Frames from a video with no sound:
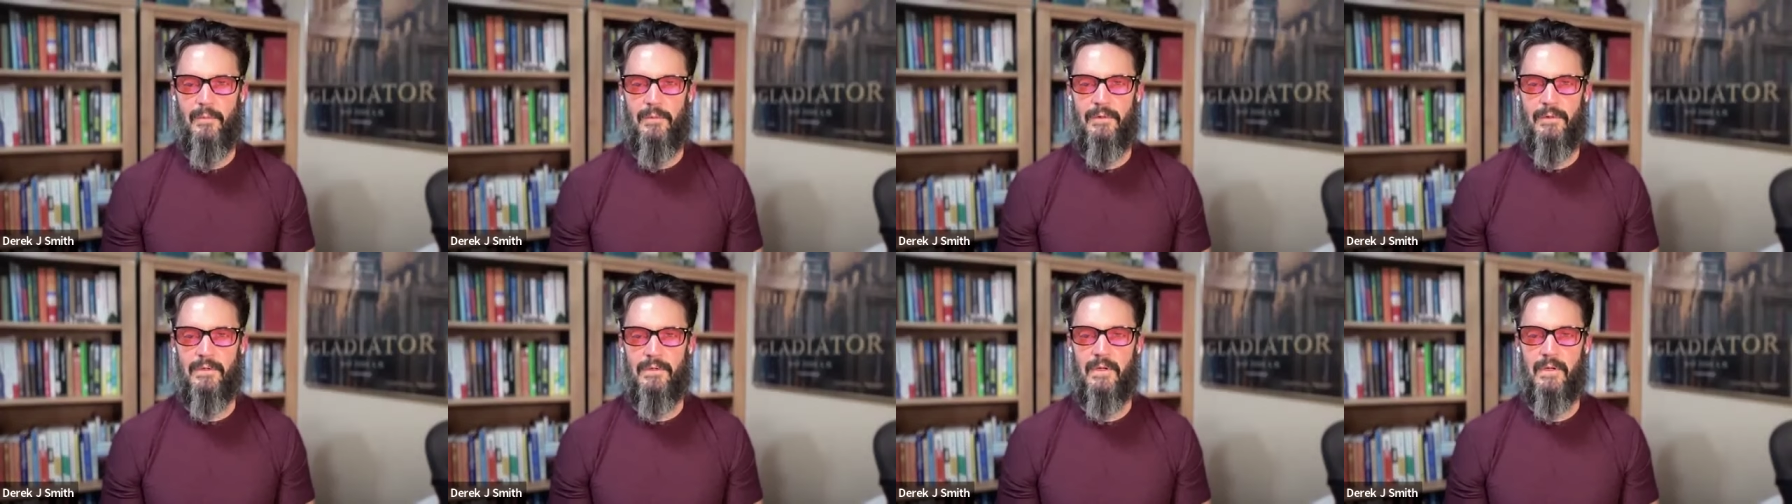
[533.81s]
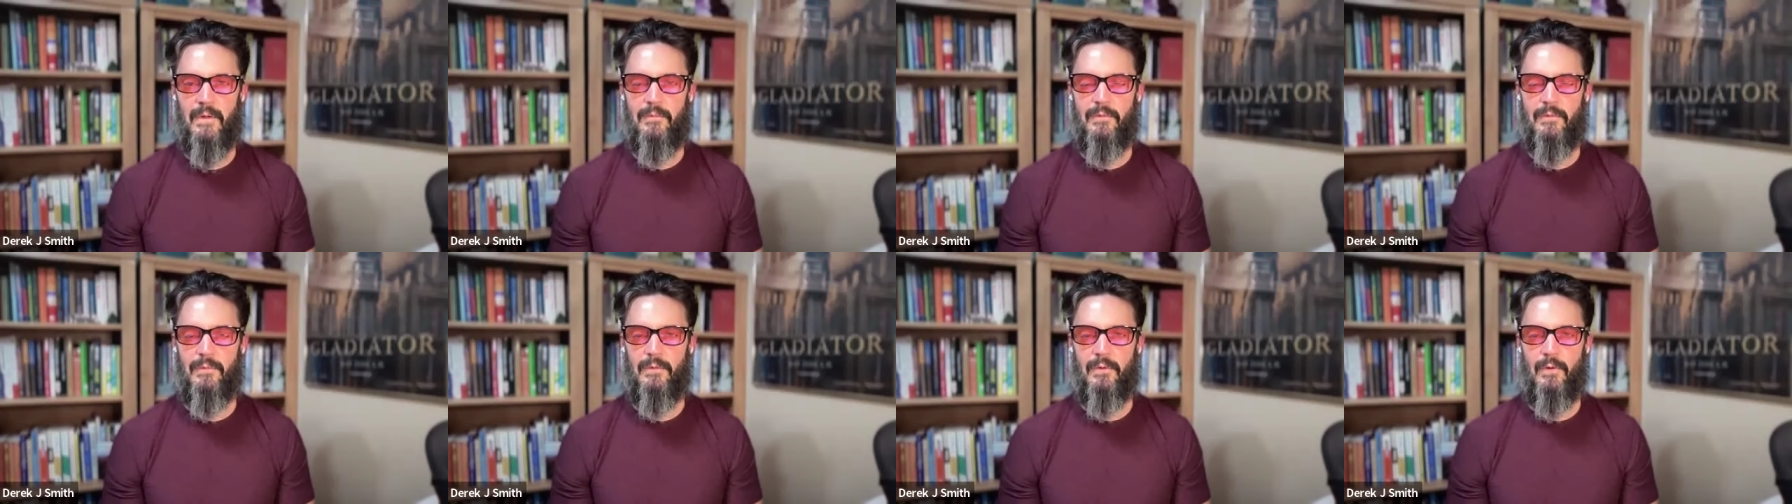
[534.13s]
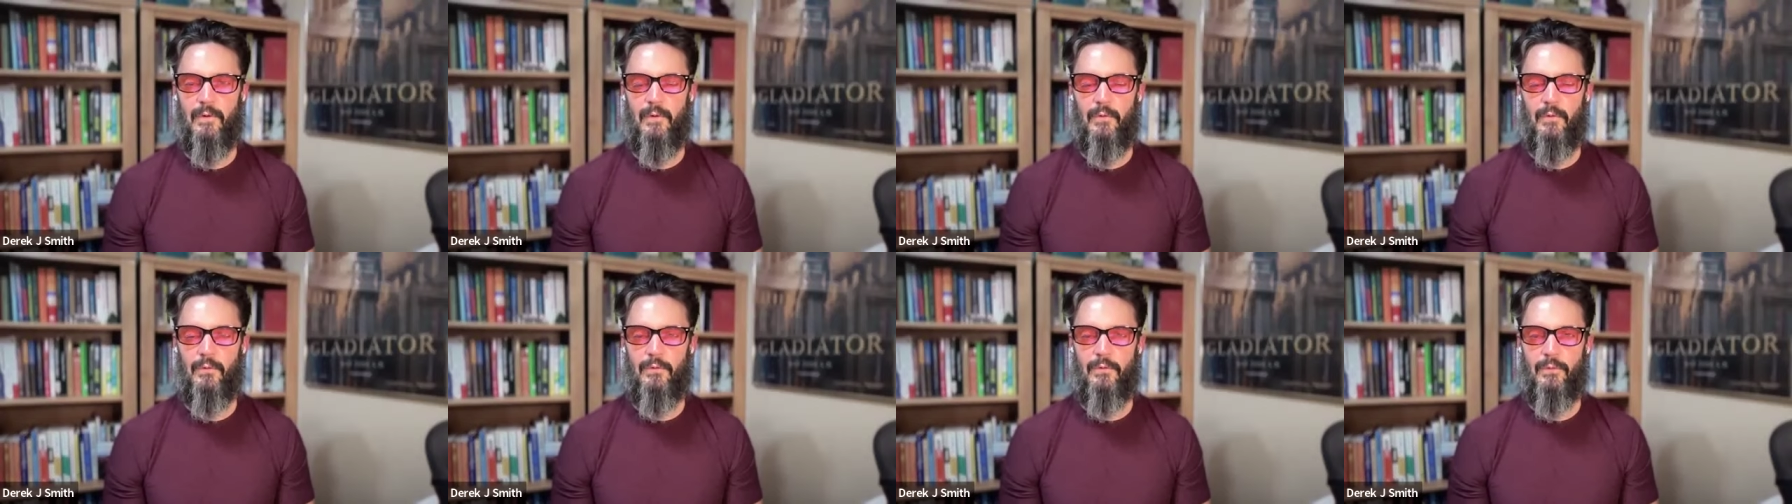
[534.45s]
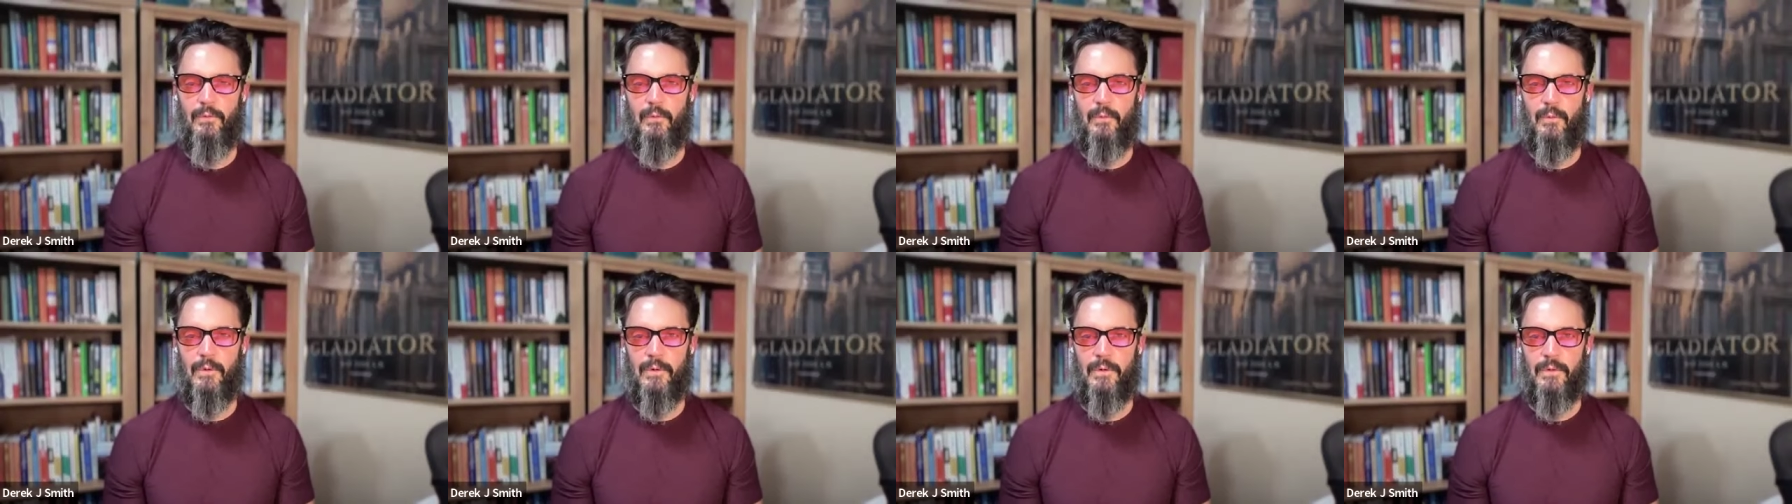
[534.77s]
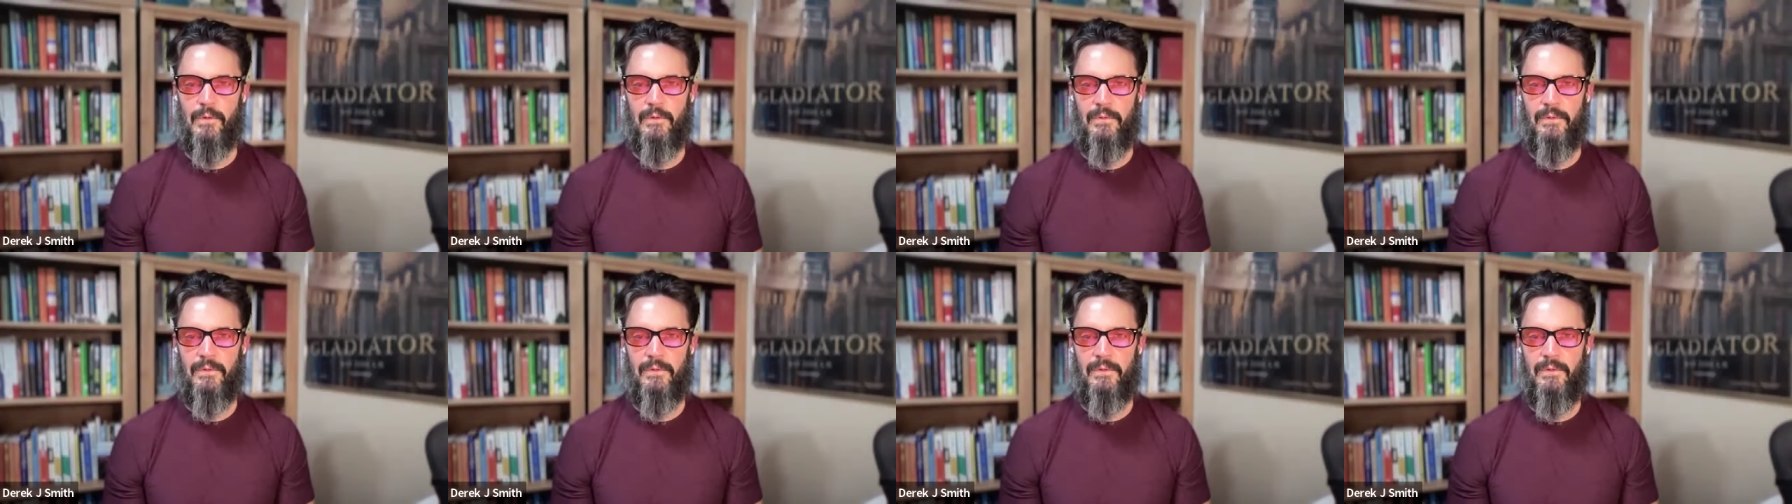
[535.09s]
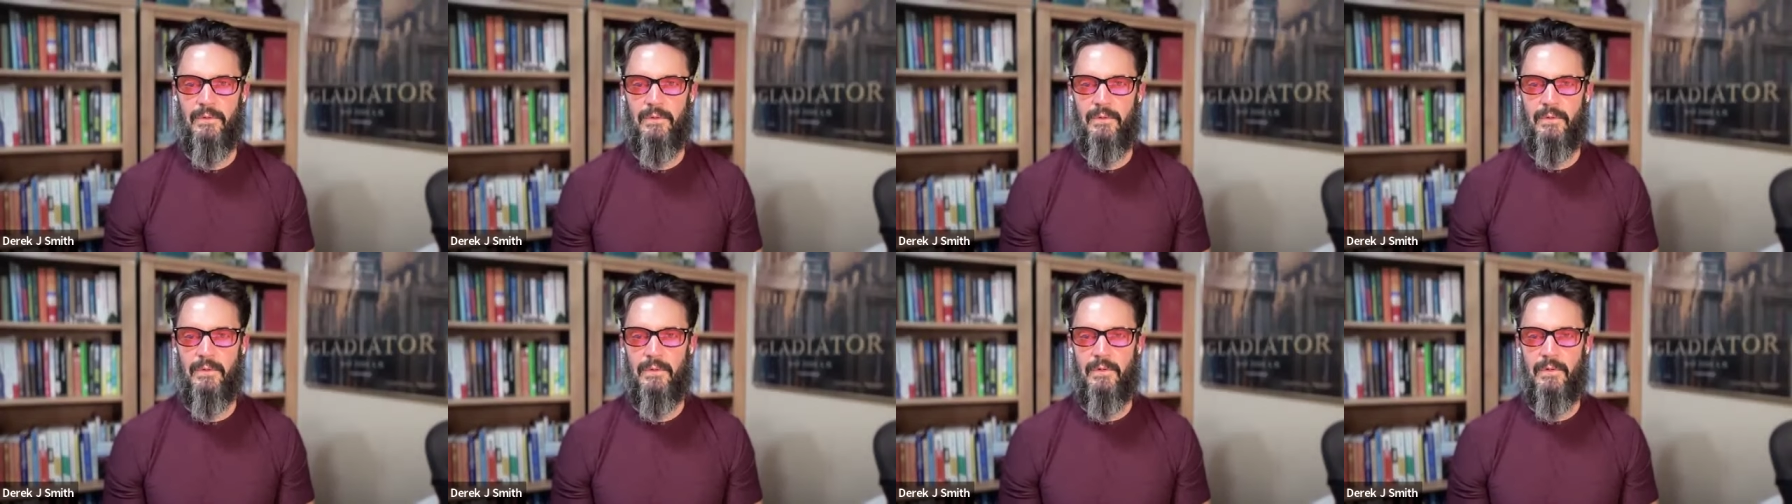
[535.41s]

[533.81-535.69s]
moment. You can come to a whole new world.